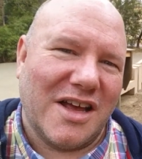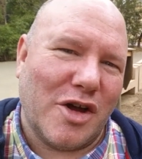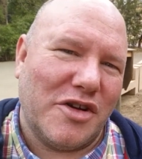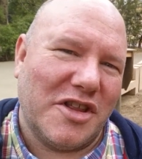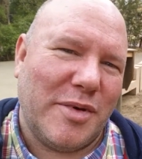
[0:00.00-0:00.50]

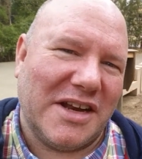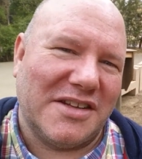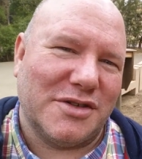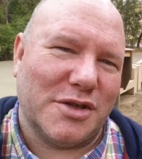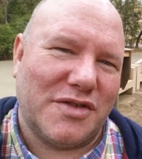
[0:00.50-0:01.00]
going to the petting
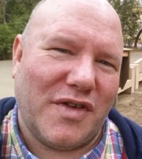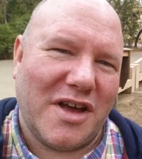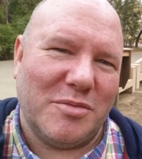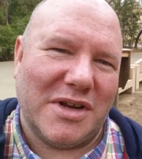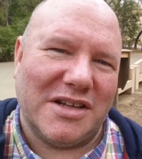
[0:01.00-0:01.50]
zoo is
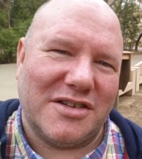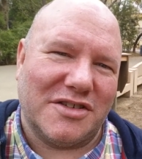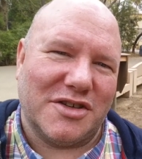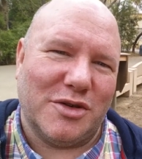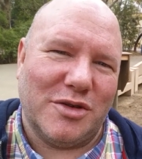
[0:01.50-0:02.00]
fun, but it's
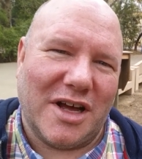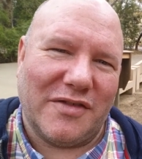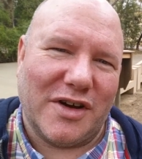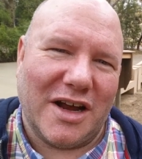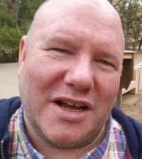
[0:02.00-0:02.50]
also not
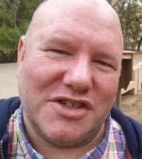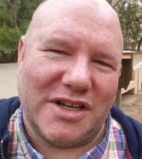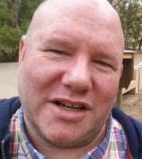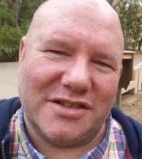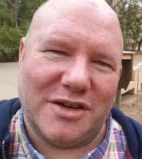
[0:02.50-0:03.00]
very
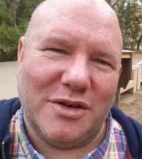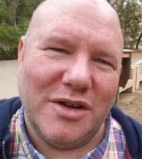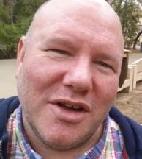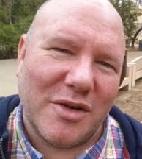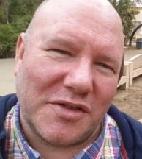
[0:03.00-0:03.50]
hygienic, so
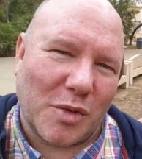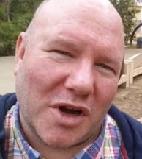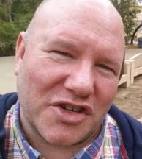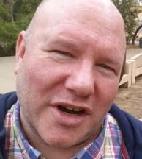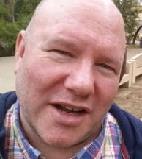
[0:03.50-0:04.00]
we have to
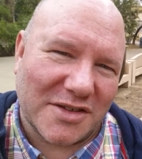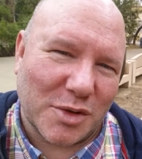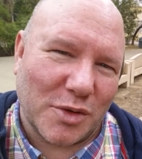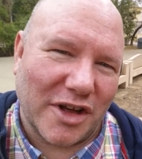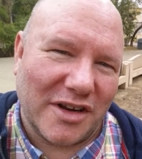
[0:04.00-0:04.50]
wash our hands
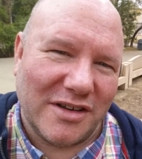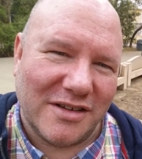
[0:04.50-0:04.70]
when we're done.